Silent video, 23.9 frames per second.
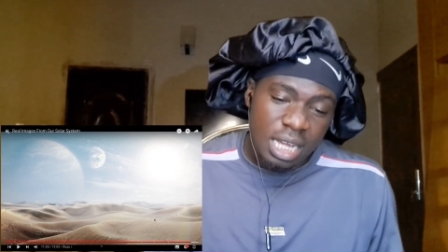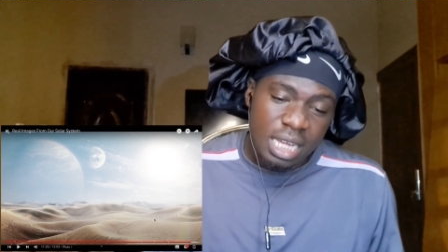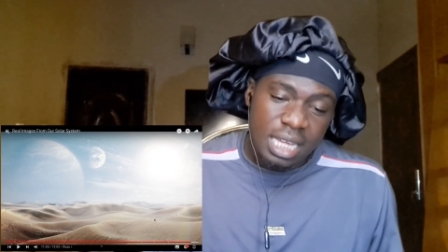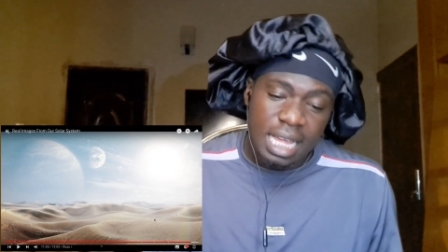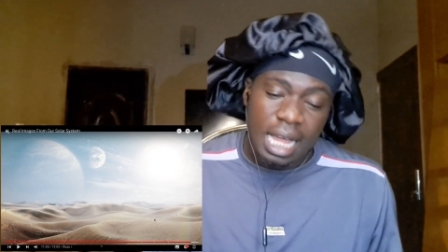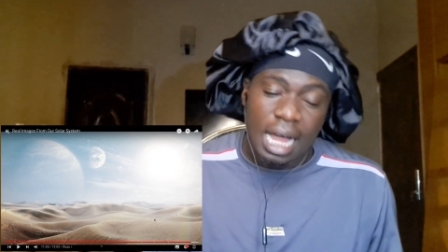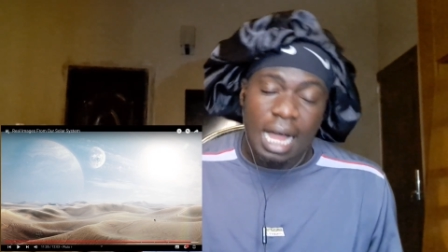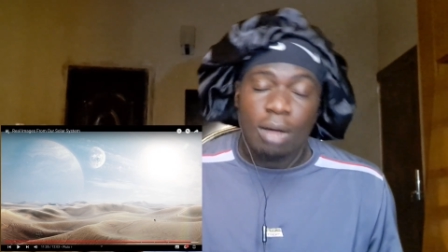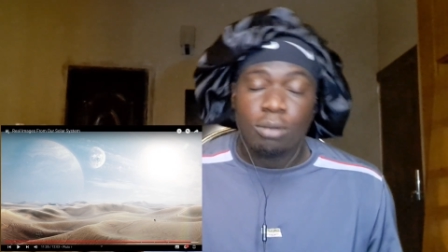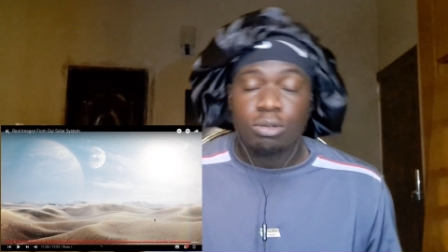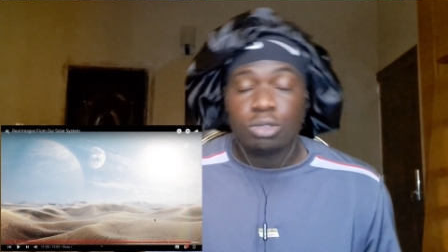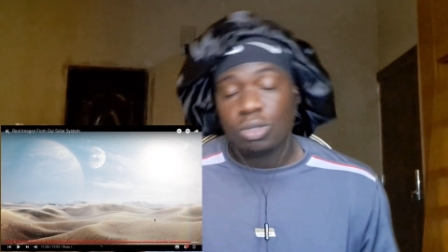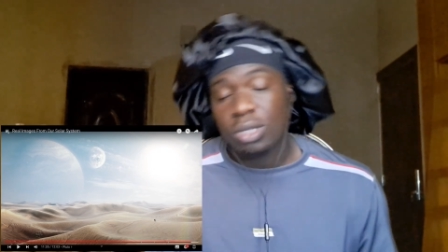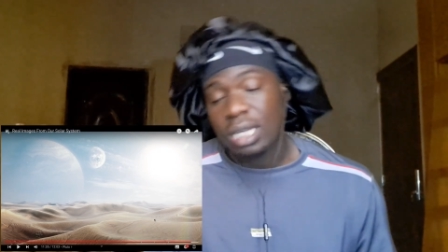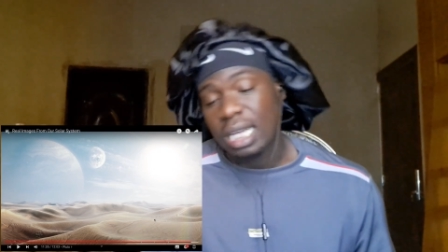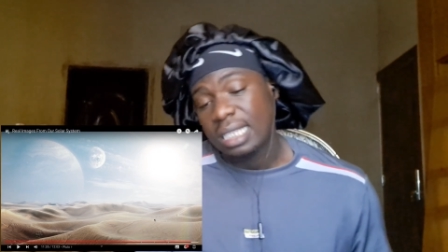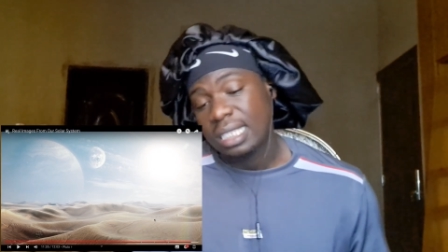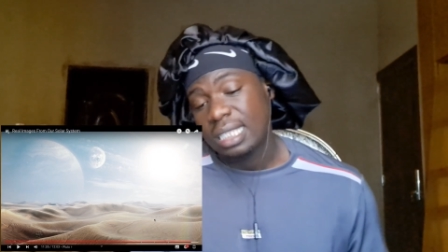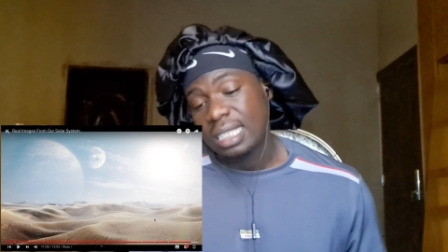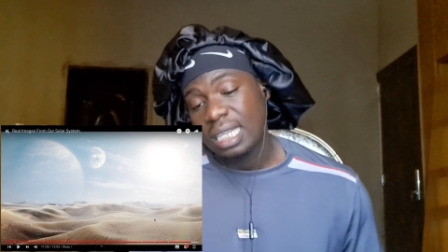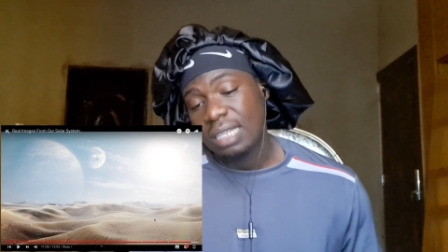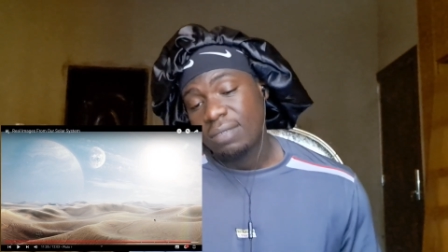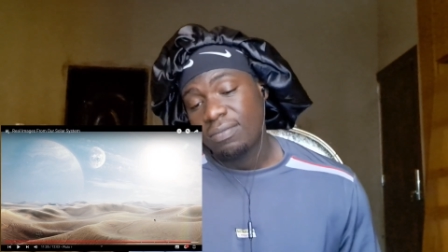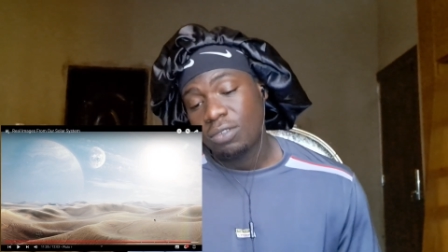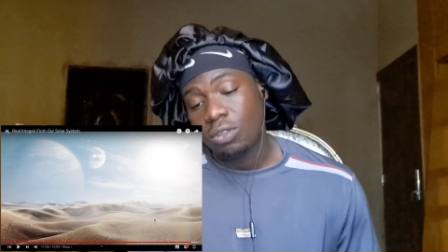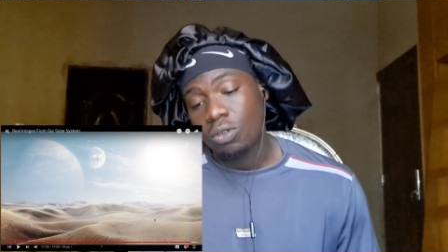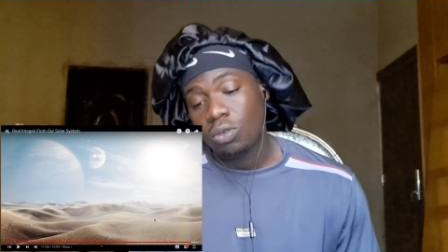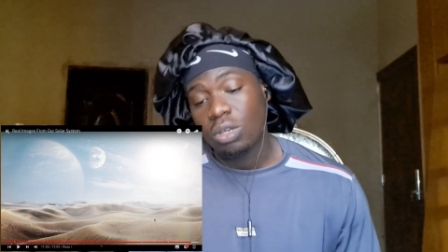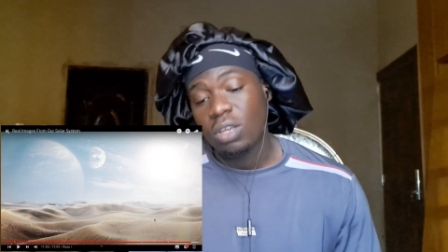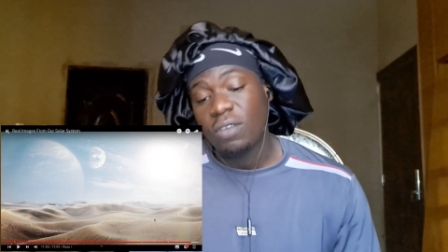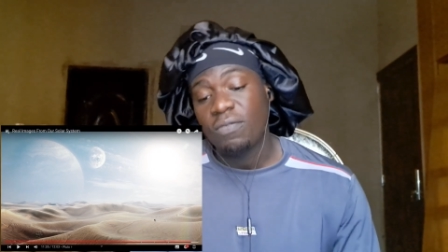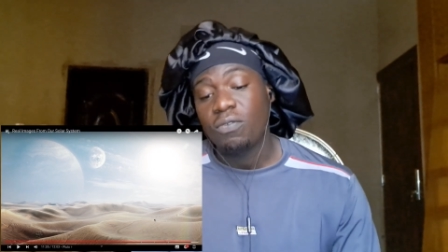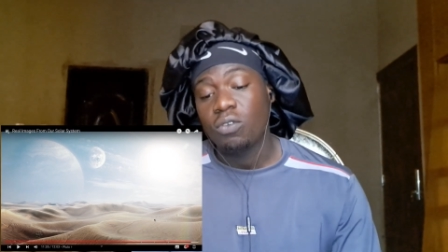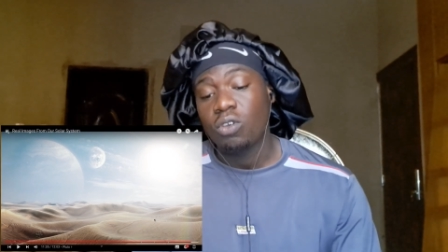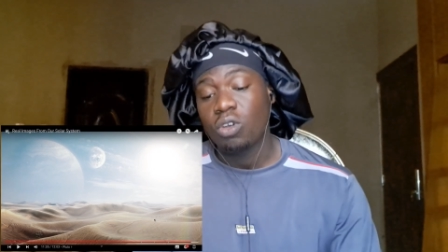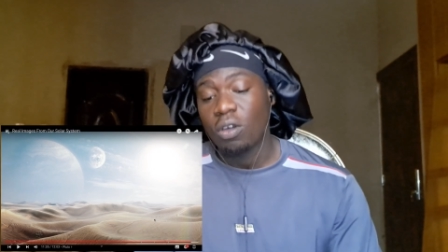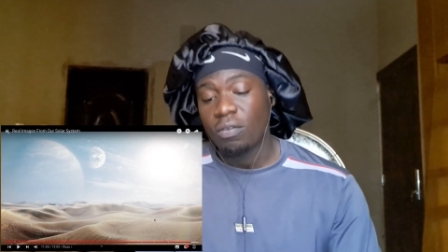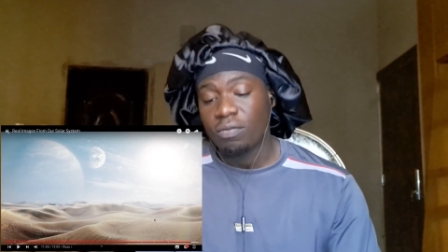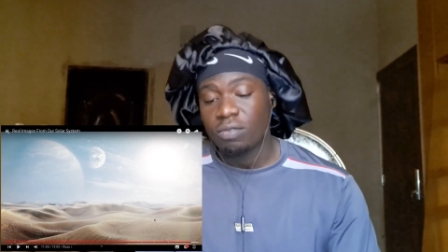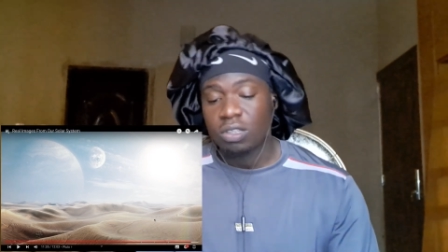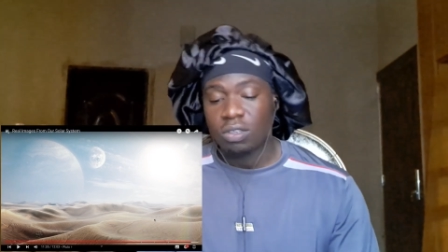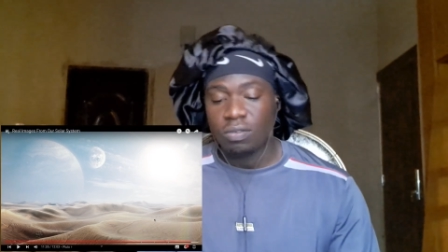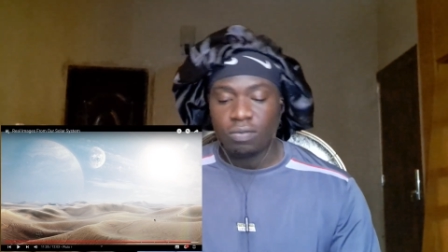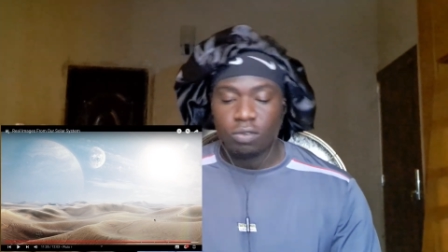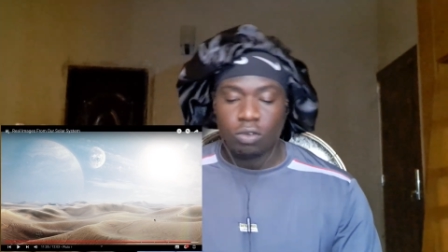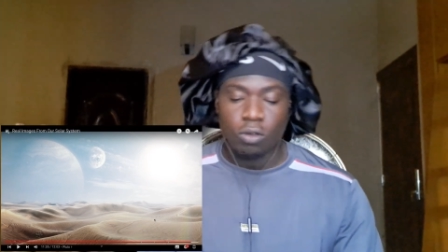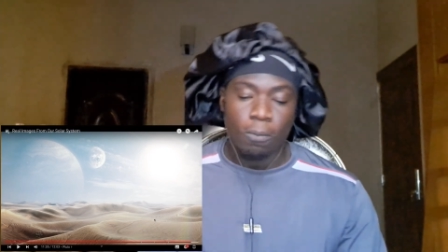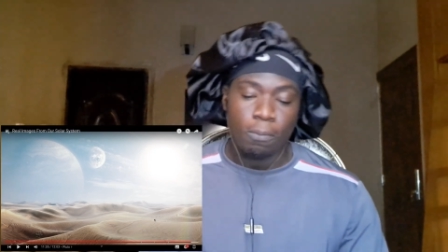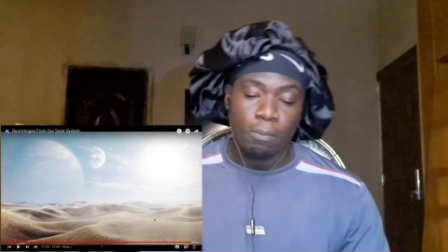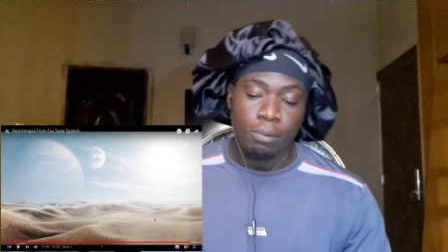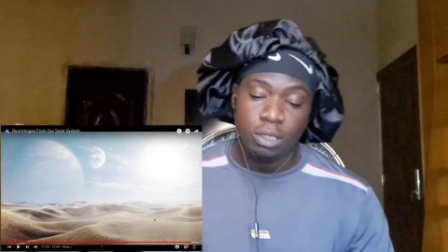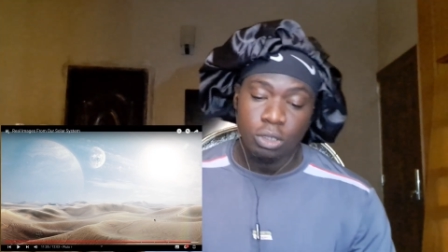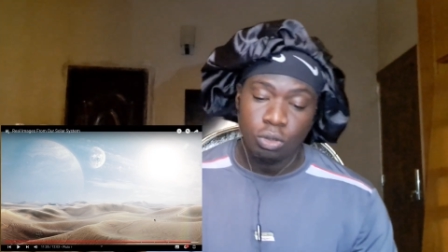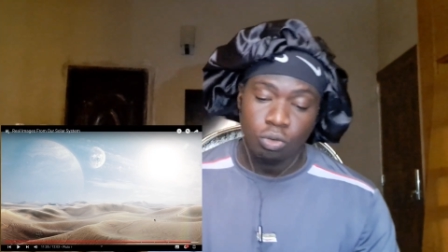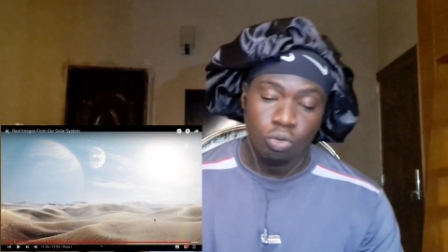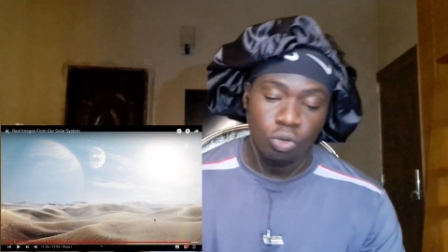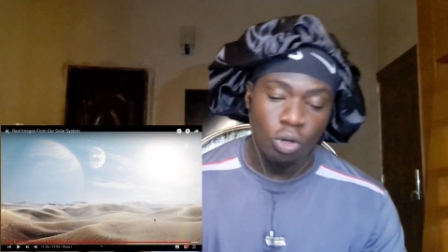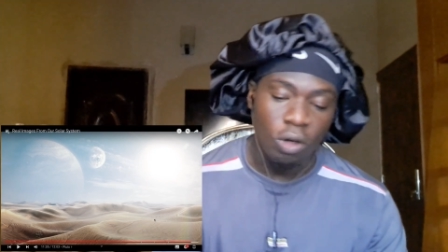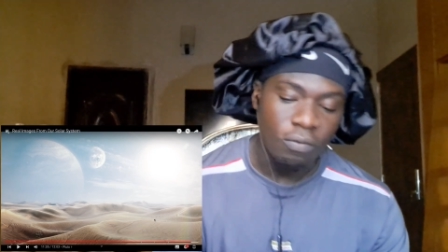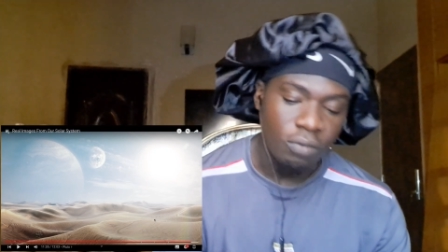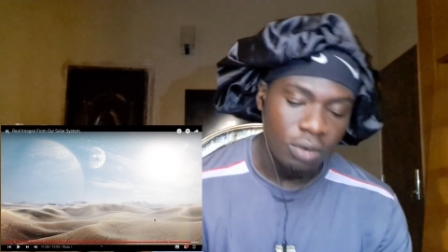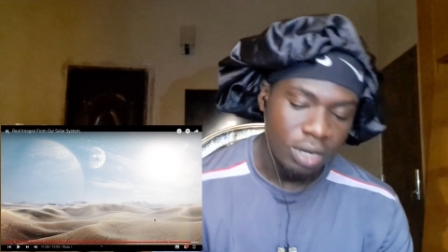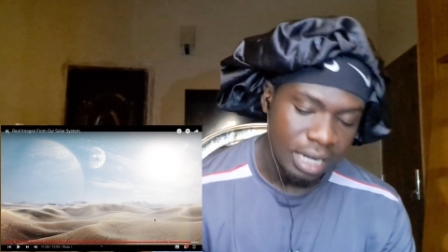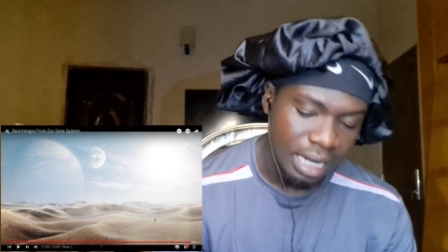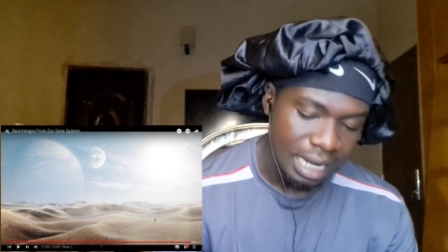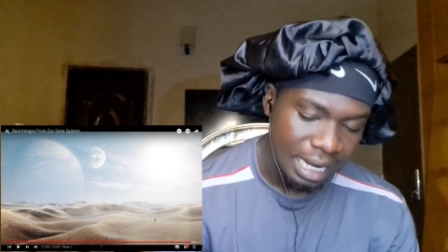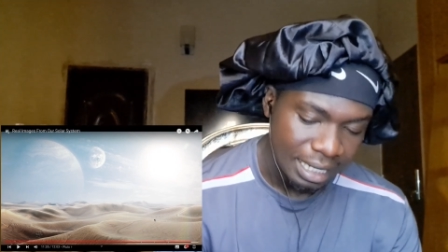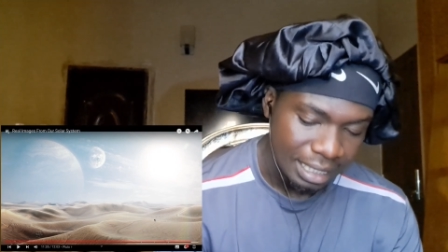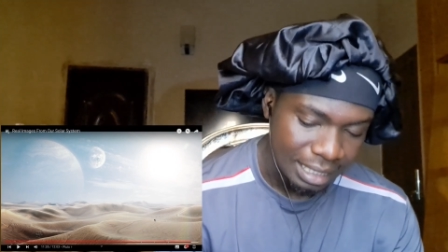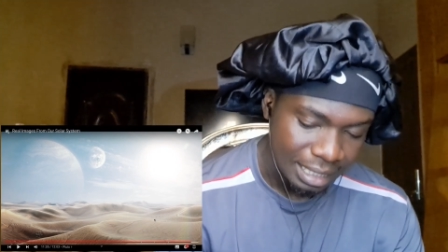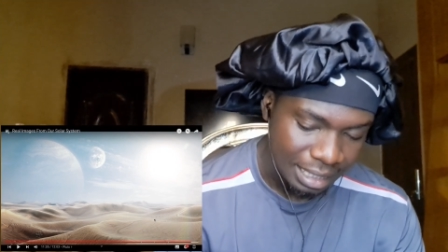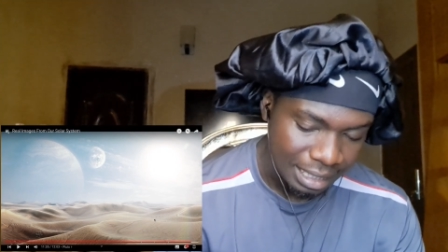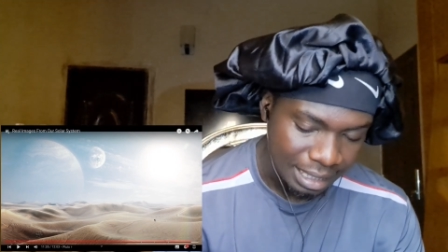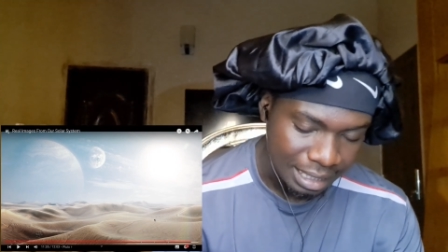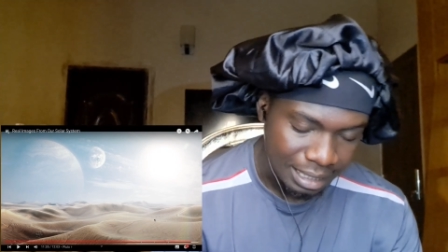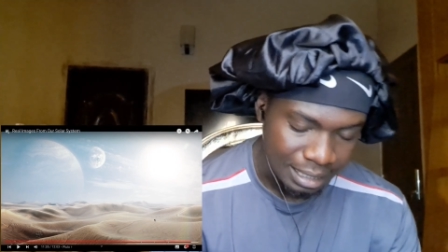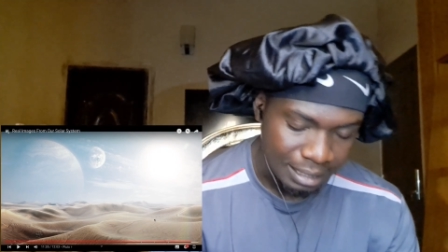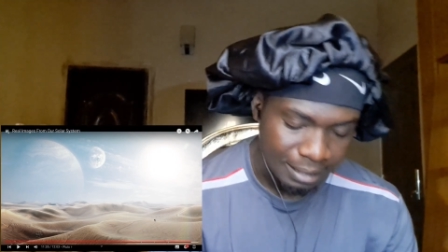Yeah, I'll see you guys in the next video. If you love this video, please do not forget